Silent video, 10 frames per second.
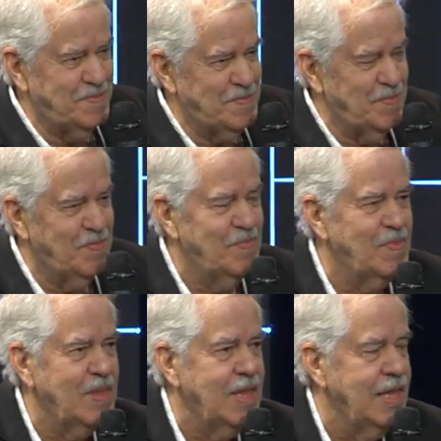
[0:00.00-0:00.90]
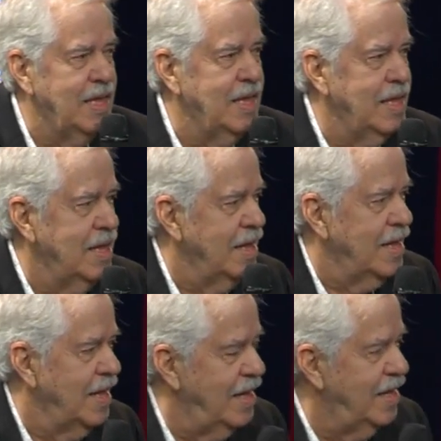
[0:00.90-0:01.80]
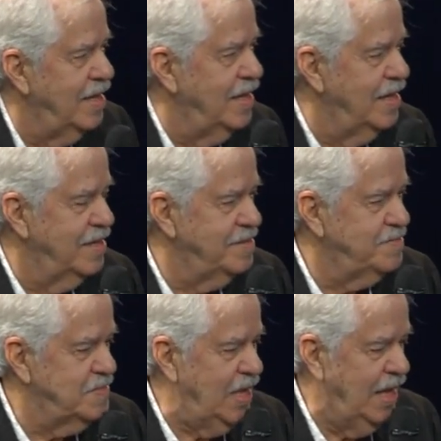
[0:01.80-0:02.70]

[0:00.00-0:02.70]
(silence)